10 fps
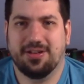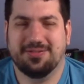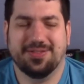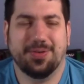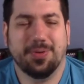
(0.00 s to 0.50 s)

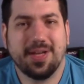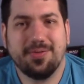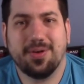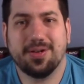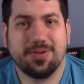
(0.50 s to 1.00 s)
If you only have
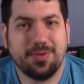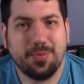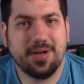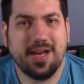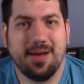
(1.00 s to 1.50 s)
1, you're doing
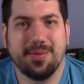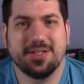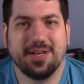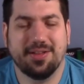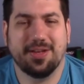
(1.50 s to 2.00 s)
1
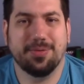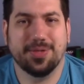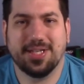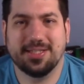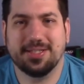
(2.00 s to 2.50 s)
damage, anything, in
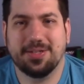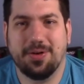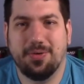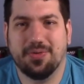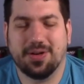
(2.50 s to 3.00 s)
which case it's an
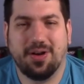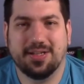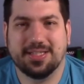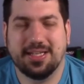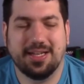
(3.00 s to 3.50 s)

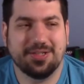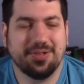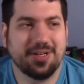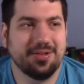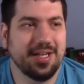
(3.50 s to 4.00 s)
overcosted
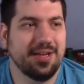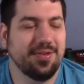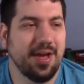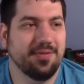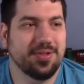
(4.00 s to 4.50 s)
Electricity. If
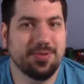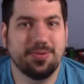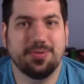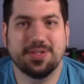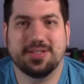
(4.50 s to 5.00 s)
you have
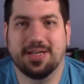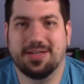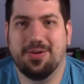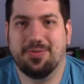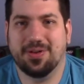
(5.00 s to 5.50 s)
2, it's an
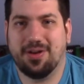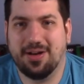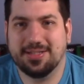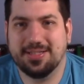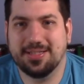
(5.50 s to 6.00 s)

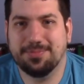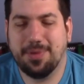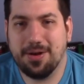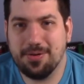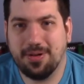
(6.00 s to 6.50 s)
overcosted
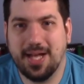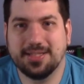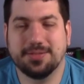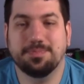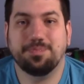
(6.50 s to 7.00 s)

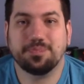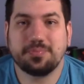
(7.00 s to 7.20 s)
Pyroclasm.